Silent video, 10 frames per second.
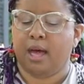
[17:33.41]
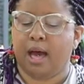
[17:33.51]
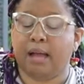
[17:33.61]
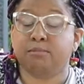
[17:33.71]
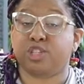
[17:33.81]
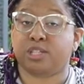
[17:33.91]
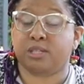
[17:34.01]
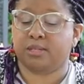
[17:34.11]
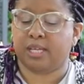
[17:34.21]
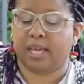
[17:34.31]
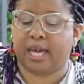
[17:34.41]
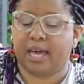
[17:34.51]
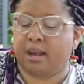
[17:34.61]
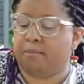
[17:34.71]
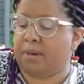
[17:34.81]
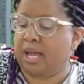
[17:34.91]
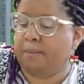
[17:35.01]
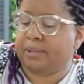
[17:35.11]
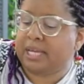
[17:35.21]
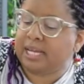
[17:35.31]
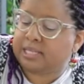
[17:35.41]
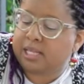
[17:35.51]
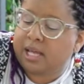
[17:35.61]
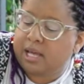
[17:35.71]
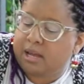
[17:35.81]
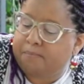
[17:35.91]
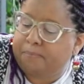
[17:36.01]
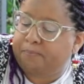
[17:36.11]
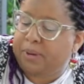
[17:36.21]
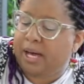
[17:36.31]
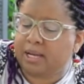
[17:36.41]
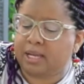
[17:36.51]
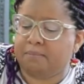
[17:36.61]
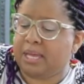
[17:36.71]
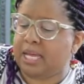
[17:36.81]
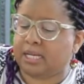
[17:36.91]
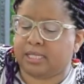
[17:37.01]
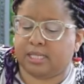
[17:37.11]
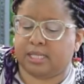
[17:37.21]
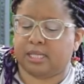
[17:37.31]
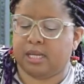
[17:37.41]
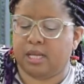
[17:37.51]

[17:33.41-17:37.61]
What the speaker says: I'm just using, again, my Plant Salon potting mix.